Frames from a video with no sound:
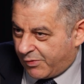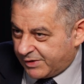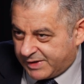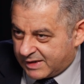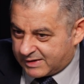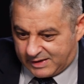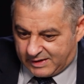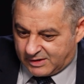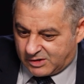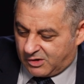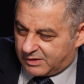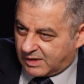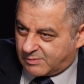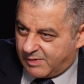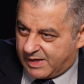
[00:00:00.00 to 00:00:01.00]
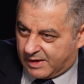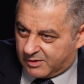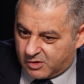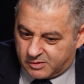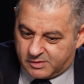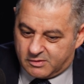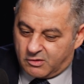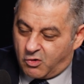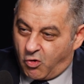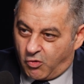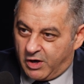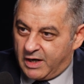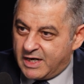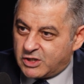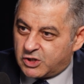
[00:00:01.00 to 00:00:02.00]
Predicting is not explaining.
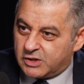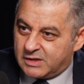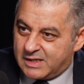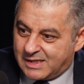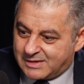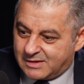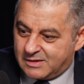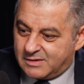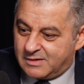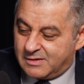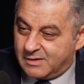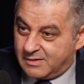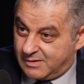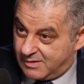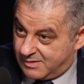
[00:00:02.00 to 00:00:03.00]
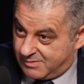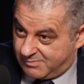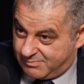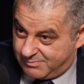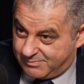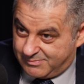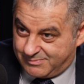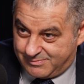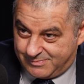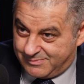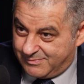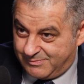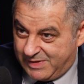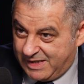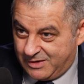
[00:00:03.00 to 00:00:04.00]
Correlation doesn't
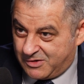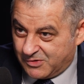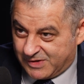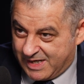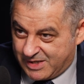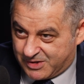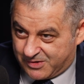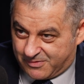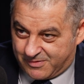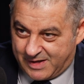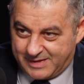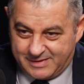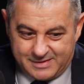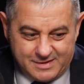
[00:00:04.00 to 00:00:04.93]
mean causation, right?